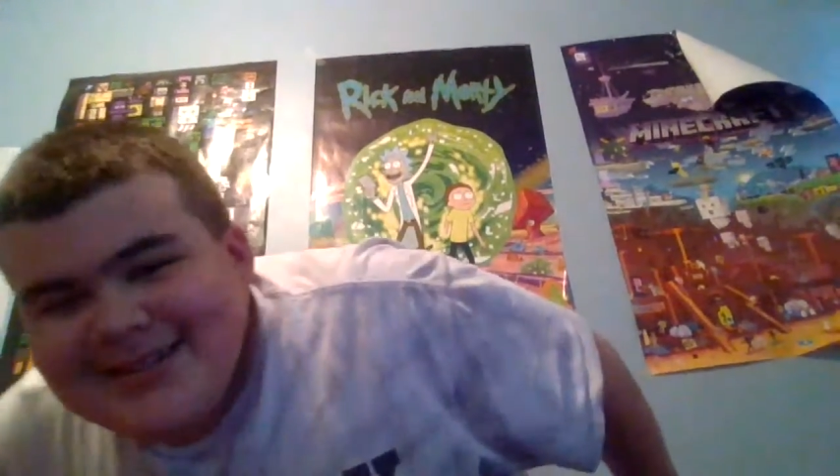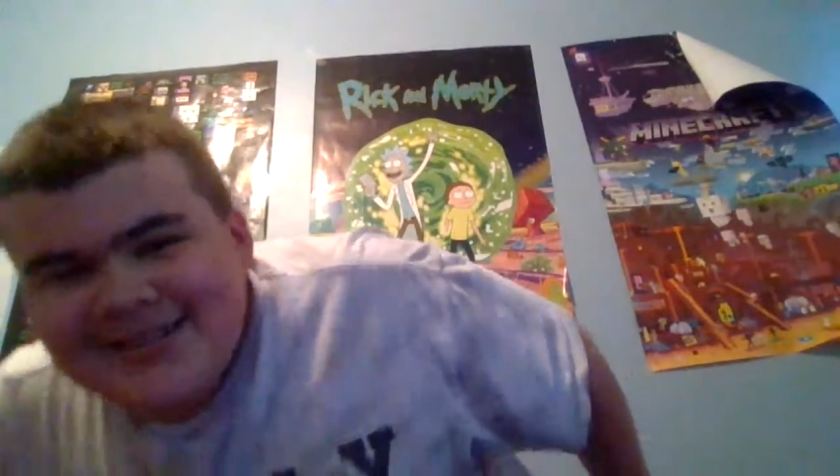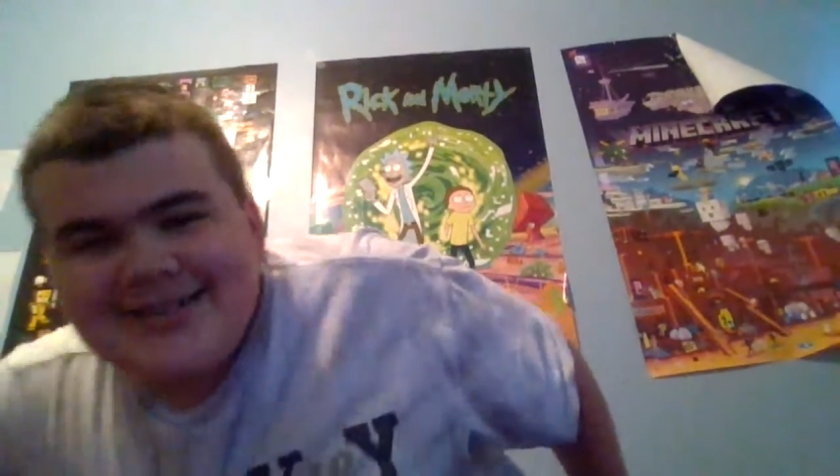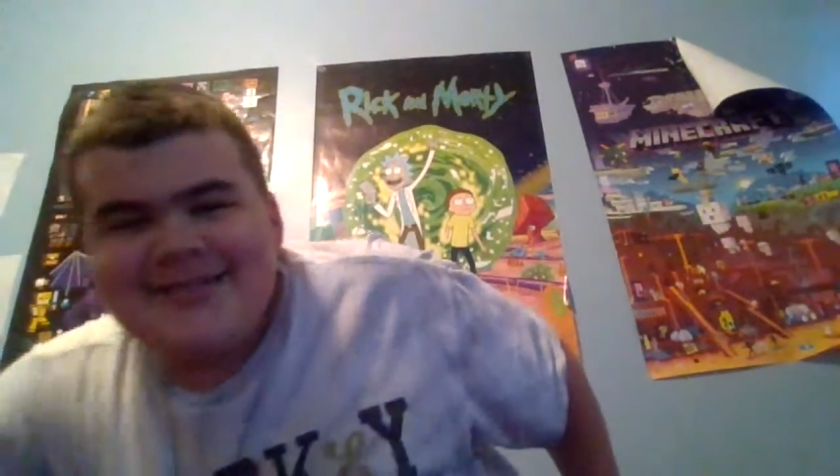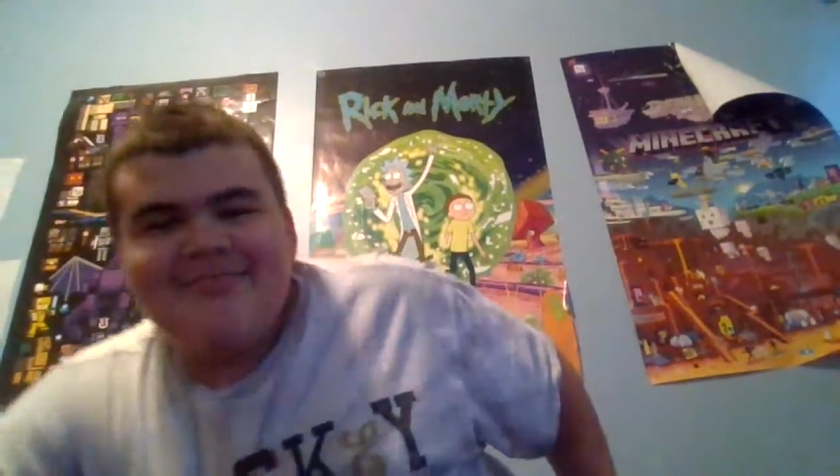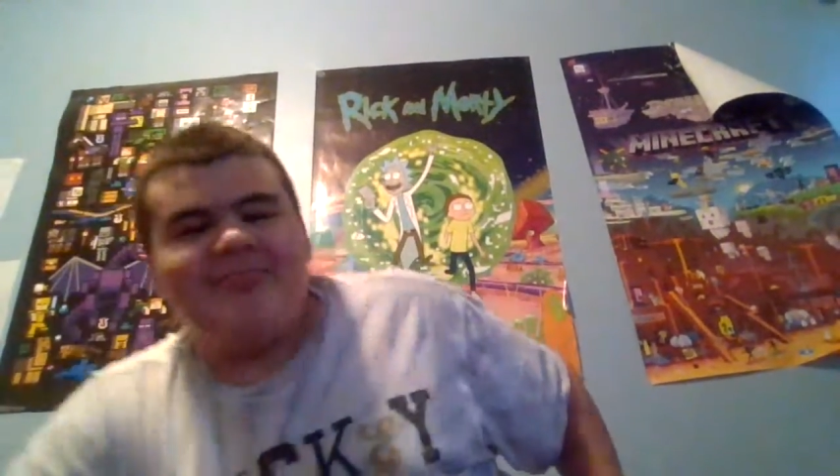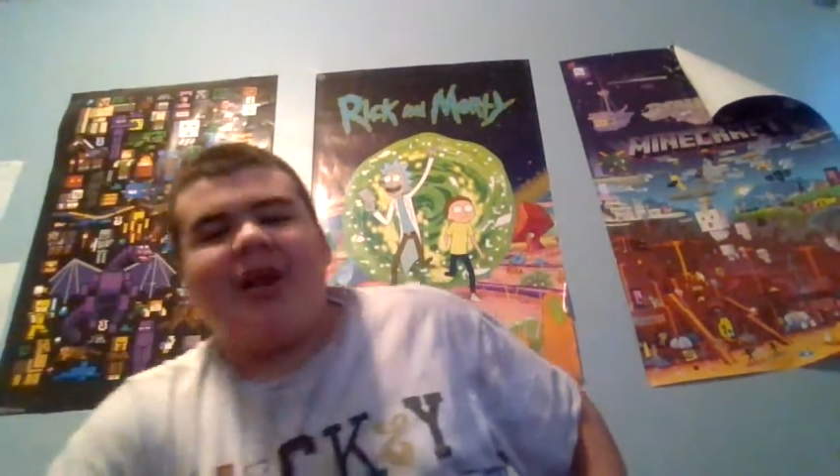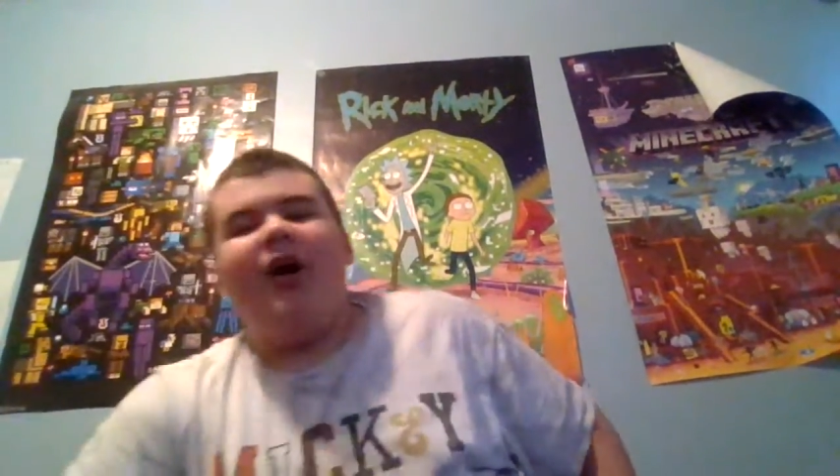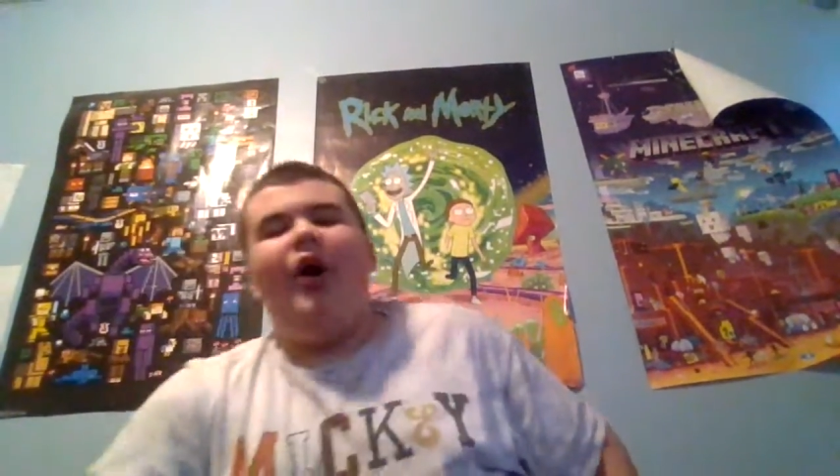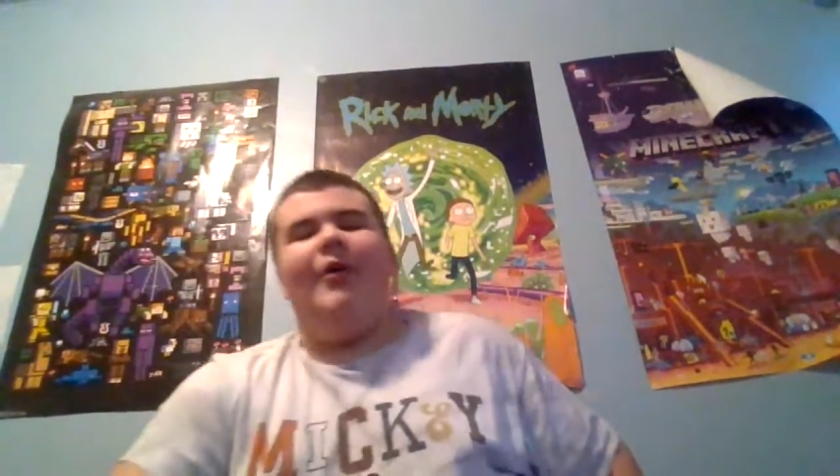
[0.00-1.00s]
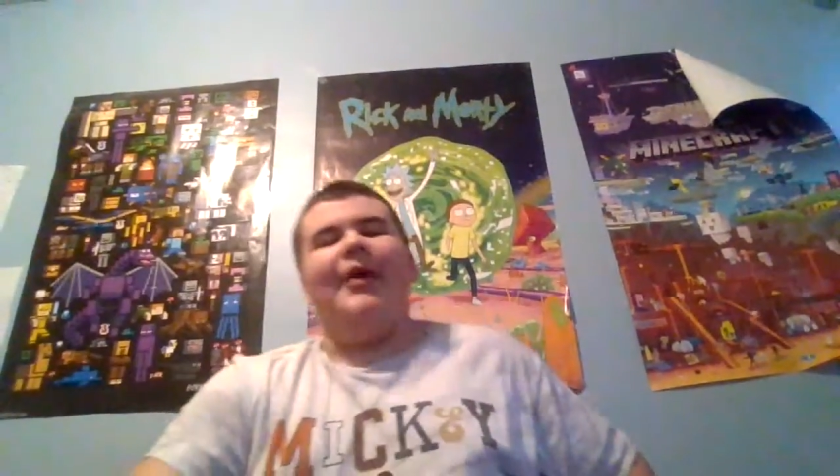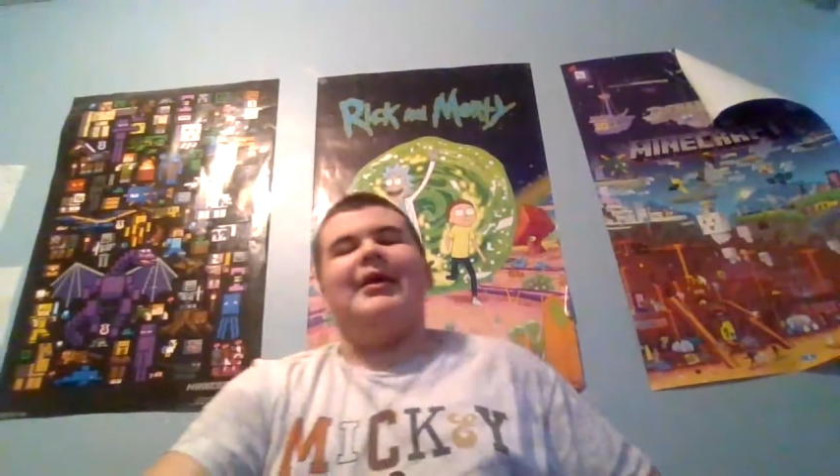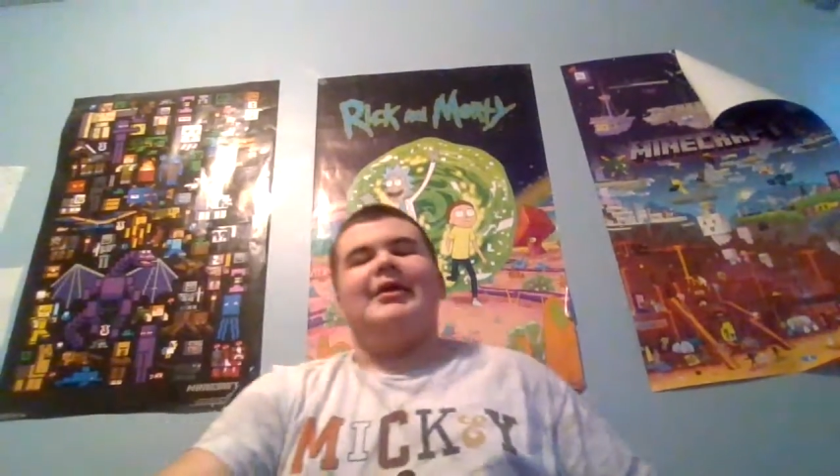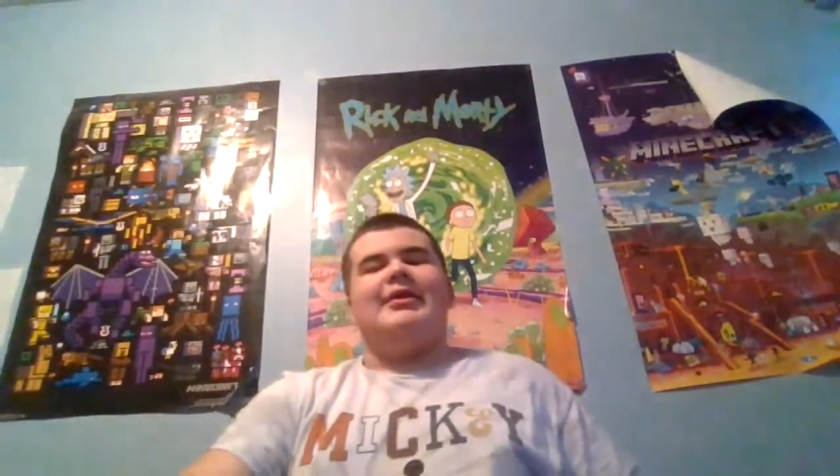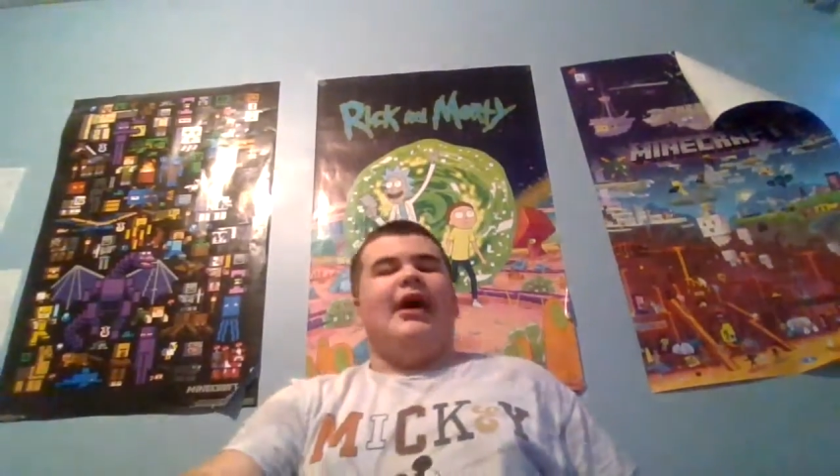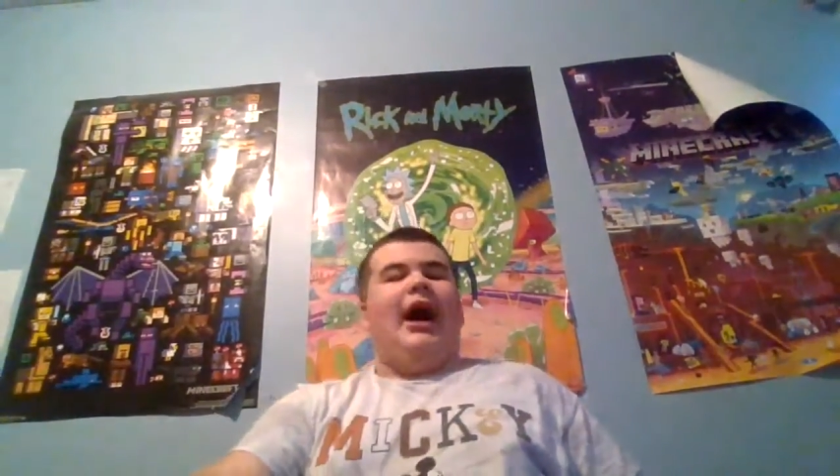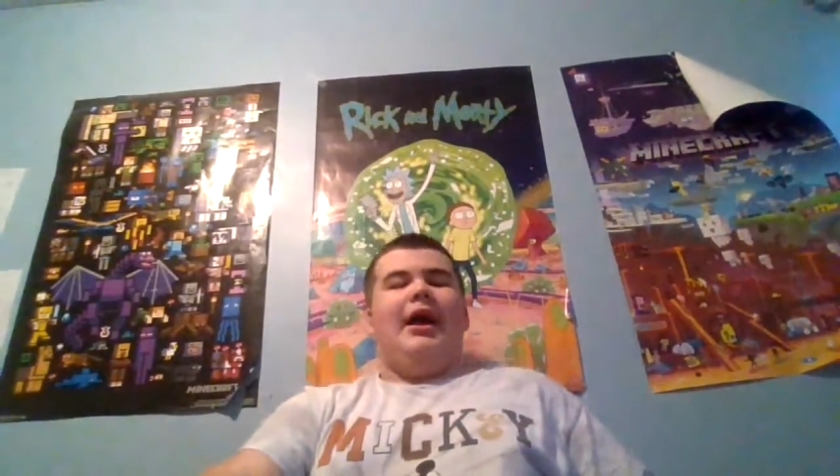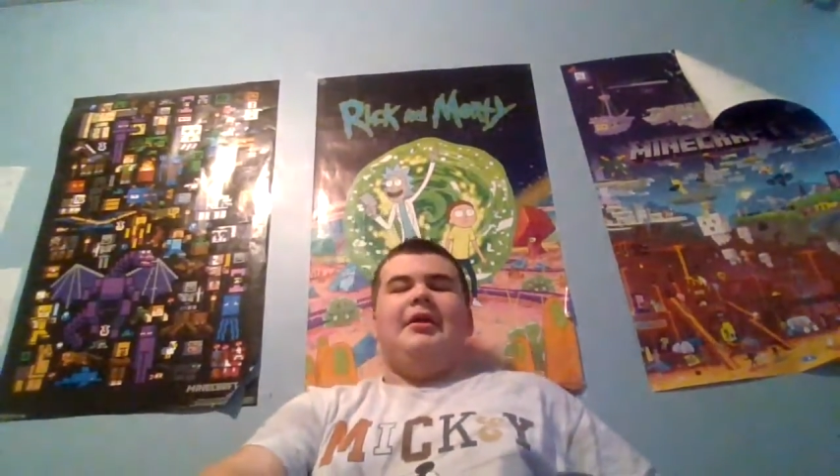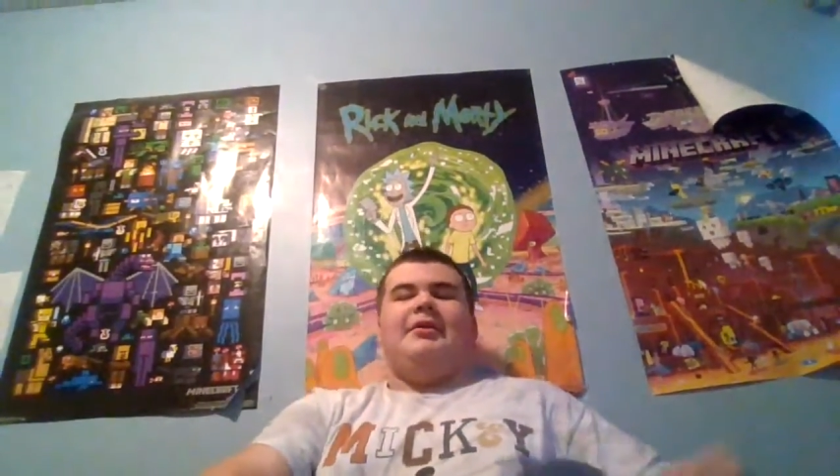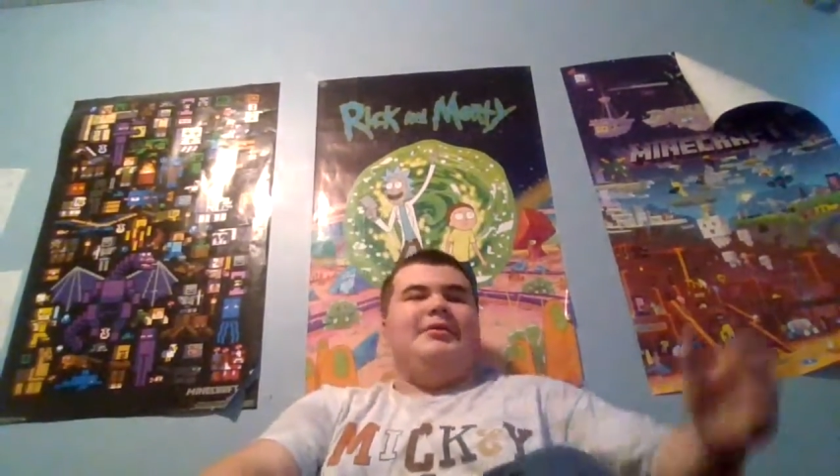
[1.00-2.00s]
Just, oh my
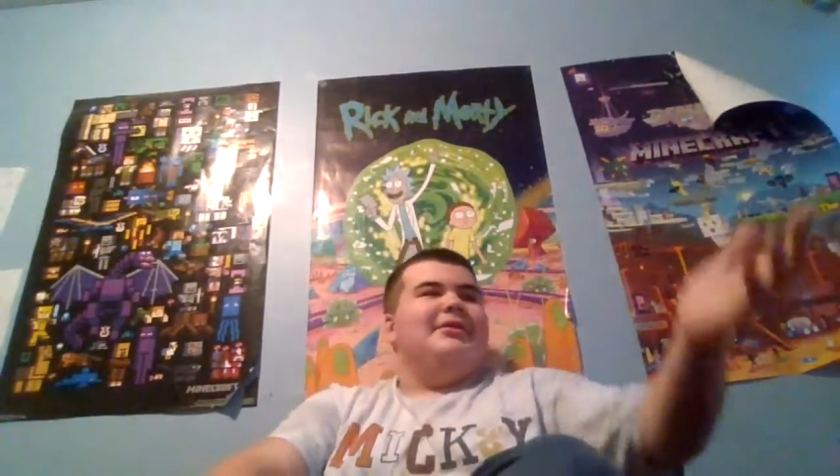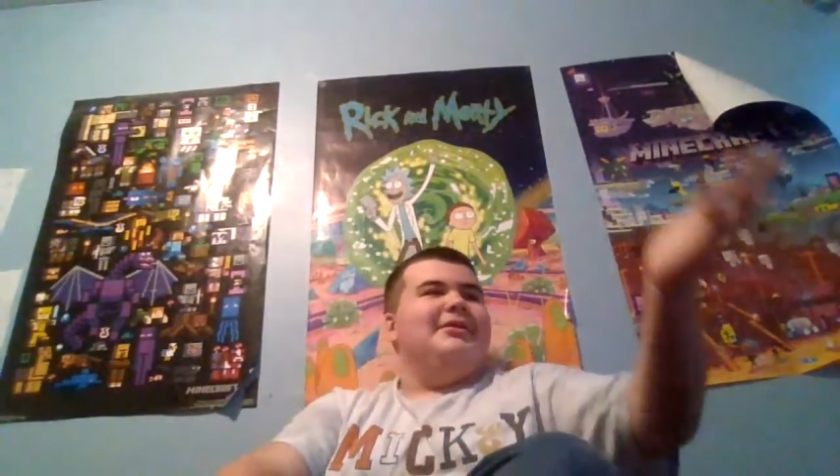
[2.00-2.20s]
God.